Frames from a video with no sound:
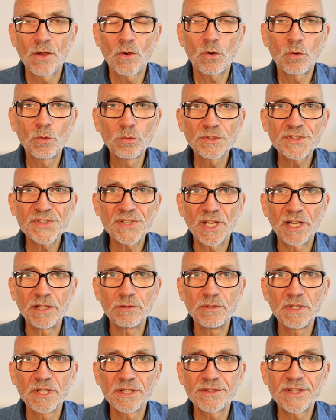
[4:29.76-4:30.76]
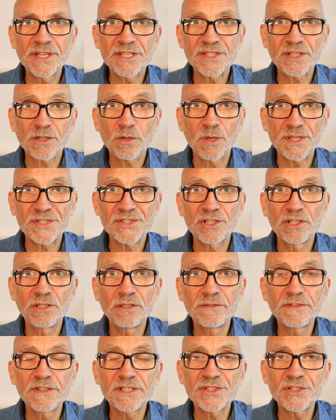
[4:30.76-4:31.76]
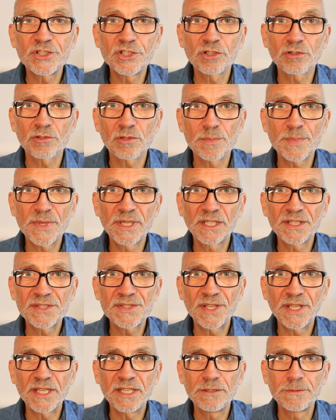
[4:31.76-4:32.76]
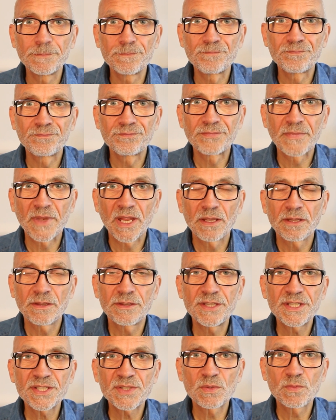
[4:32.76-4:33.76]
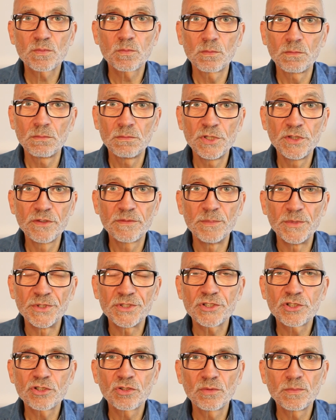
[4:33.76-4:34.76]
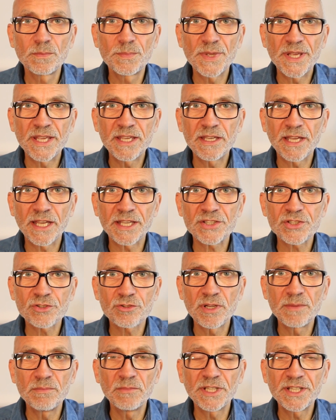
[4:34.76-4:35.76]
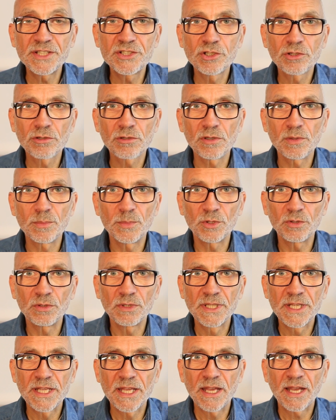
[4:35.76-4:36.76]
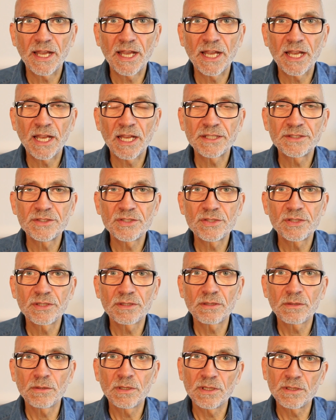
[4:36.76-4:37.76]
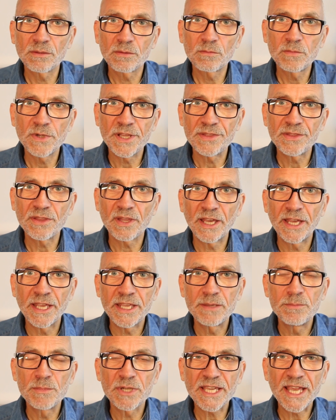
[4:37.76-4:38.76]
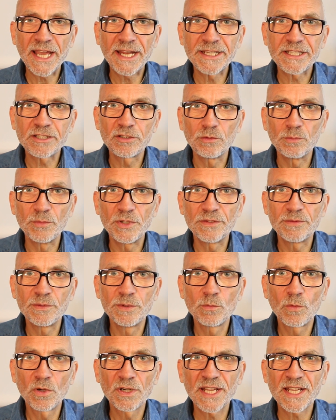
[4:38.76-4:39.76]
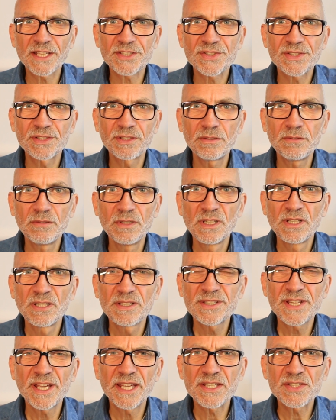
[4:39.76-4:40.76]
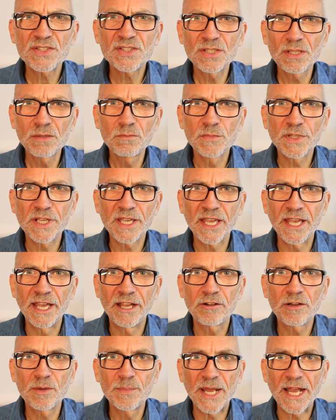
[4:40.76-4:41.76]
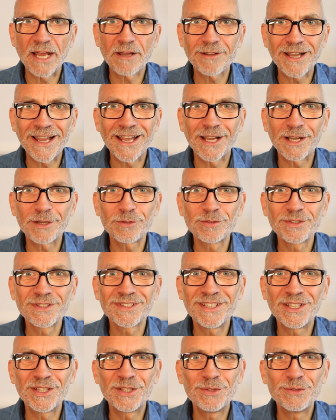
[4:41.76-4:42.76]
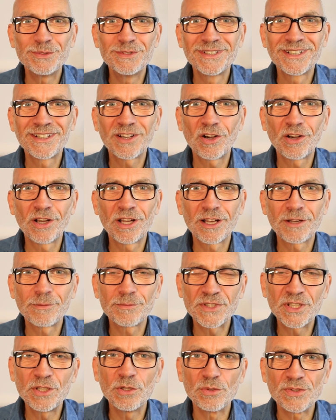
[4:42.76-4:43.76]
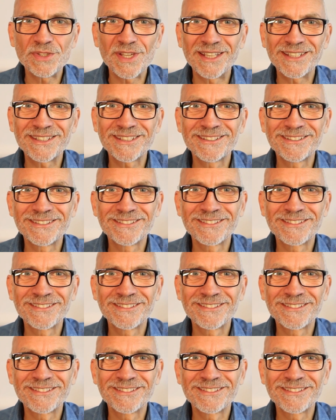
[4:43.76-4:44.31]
Also, there's a question of its durability. This movement should be extremely durable, and with a mechanical movement one has to take some care about how you use it.